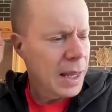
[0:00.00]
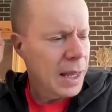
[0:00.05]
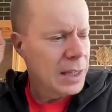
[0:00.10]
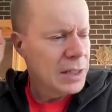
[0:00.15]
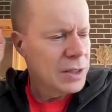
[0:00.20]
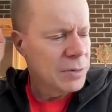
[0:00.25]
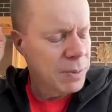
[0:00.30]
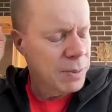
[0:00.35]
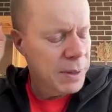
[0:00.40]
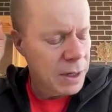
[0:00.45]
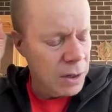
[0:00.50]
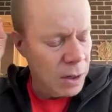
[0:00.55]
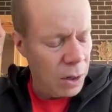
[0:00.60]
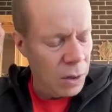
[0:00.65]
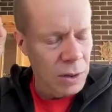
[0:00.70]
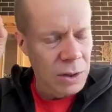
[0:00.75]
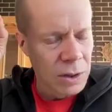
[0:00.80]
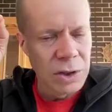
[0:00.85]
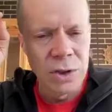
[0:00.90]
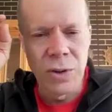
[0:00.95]
It's
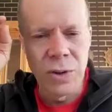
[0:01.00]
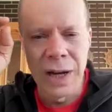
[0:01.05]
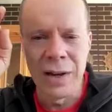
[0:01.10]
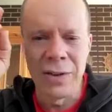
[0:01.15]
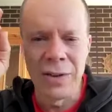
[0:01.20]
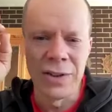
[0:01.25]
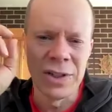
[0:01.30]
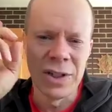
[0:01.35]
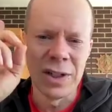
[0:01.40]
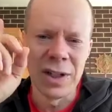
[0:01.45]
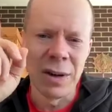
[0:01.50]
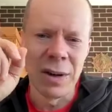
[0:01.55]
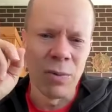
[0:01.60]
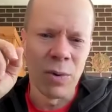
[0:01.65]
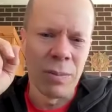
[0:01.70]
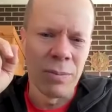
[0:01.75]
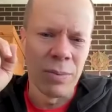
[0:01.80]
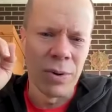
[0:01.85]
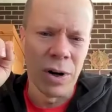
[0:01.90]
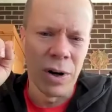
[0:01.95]
because your health is your
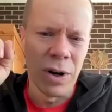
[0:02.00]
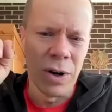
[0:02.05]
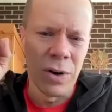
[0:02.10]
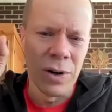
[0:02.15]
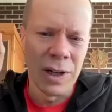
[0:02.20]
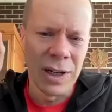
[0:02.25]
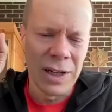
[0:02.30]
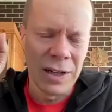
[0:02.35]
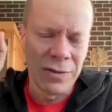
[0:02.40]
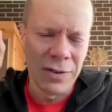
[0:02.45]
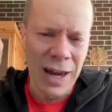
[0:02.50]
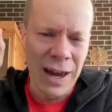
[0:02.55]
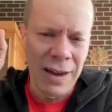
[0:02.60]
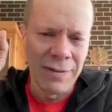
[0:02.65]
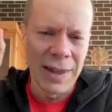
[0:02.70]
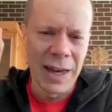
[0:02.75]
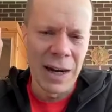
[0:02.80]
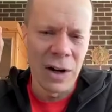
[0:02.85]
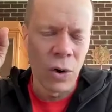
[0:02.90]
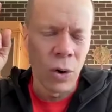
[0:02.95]
number one priority. And if you
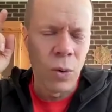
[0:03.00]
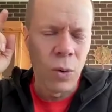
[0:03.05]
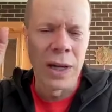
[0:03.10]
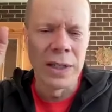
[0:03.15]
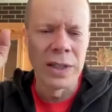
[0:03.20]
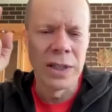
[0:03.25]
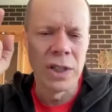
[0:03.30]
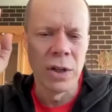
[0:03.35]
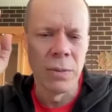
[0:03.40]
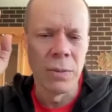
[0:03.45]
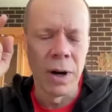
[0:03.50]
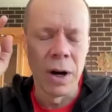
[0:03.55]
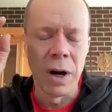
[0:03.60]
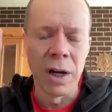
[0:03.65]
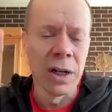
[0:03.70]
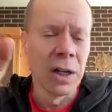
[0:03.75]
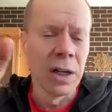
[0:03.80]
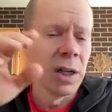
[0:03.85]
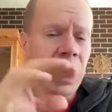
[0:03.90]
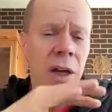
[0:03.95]
have that always in your
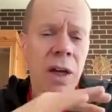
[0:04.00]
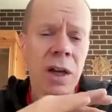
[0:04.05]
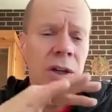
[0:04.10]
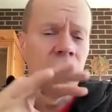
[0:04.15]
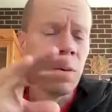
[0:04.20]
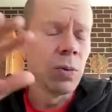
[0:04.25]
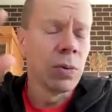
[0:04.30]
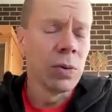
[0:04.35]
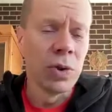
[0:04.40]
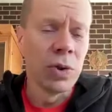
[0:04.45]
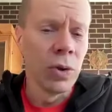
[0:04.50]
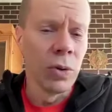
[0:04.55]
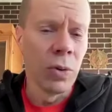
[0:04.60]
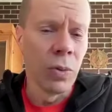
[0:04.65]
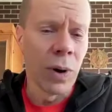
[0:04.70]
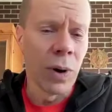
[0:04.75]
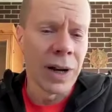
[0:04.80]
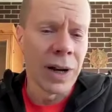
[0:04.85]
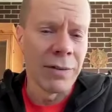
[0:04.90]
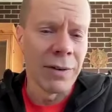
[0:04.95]
mind, you will do
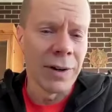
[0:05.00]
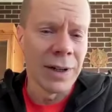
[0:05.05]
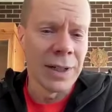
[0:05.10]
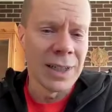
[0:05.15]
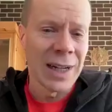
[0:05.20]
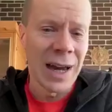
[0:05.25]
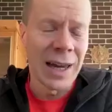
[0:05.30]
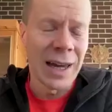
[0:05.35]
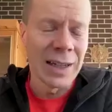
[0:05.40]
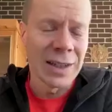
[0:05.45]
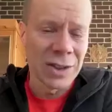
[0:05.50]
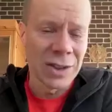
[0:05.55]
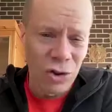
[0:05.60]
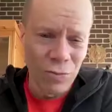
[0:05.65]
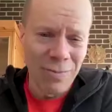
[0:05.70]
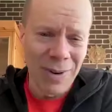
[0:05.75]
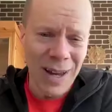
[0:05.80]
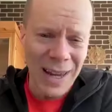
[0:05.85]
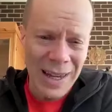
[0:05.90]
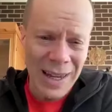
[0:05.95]
whatever it takes
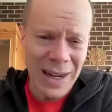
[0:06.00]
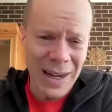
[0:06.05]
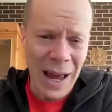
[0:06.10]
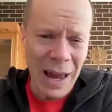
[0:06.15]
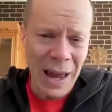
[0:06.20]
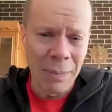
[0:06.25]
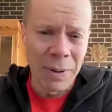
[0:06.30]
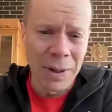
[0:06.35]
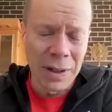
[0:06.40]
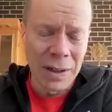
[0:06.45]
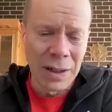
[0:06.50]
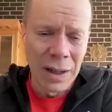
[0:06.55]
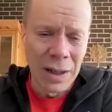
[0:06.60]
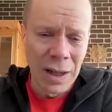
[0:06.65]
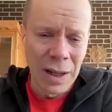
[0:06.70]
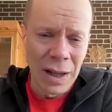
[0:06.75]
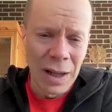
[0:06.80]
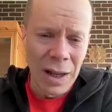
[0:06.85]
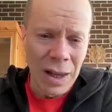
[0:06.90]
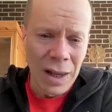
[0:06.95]
to make it happen.
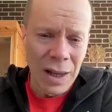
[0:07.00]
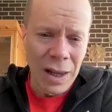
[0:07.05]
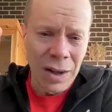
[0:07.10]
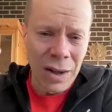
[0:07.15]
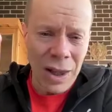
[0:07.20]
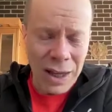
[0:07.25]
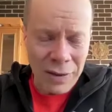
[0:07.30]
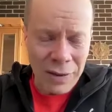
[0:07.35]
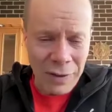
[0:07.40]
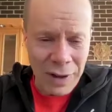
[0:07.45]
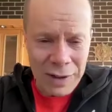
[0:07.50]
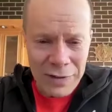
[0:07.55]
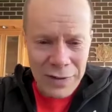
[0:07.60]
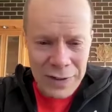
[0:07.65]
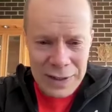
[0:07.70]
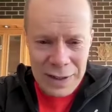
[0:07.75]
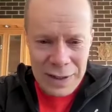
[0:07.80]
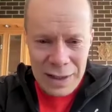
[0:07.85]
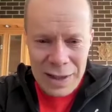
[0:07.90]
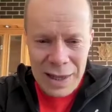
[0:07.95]
Like
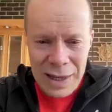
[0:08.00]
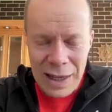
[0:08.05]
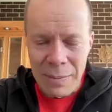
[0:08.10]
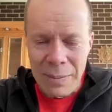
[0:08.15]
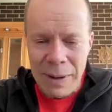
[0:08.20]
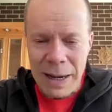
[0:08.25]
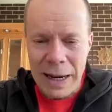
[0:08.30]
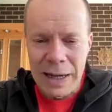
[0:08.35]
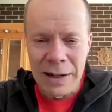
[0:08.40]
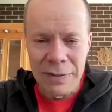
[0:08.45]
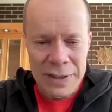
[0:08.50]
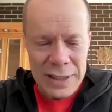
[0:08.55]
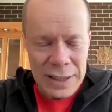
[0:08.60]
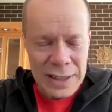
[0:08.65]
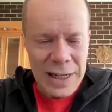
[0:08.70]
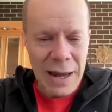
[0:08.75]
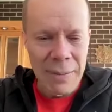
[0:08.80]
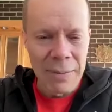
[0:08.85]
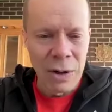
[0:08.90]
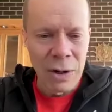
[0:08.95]
think about it, if it's
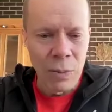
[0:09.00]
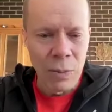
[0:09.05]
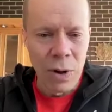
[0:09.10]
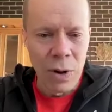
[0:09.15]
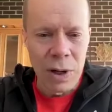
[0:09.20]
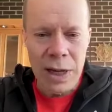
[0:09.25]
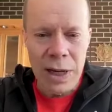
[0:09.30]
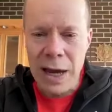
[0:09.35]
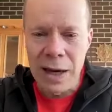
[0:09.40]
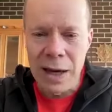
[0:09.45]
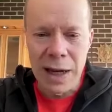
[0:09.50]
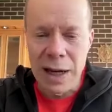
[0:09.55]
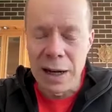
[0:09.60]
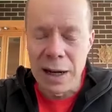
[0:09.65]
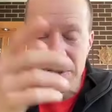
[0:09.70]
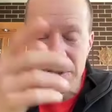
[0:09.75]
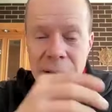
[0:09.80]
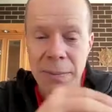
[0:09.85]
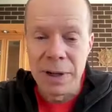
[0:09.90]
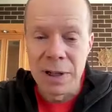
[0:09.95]
a 10-minute workout, get
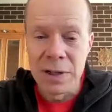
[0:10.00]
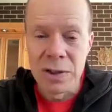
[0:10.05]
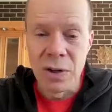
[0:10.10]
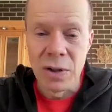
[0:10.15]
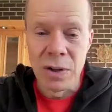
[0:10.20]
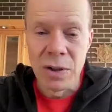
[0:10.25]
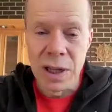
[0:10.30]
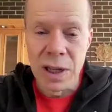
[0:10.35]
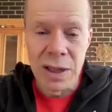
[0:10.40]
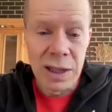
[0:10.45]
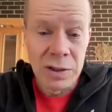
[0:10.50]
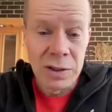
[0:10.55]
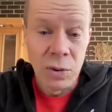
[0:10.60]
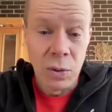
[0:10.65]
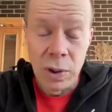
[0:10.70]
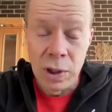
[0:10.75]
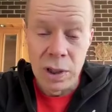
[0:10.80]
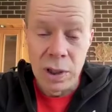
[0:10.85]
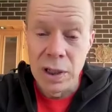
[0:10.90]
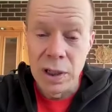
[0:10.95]
up 10 minutes earlier. That's
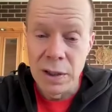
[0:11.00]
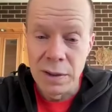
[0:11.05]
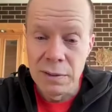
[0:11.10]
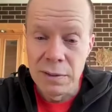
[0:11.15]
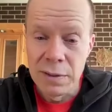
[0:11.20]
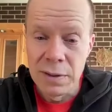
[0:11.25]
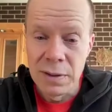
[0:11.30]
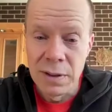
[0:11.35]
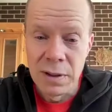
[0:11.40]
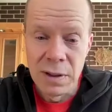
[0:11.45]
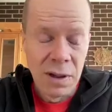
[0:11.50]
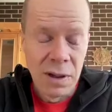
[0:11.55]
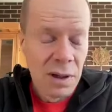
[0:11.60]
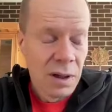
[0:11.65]
all it is.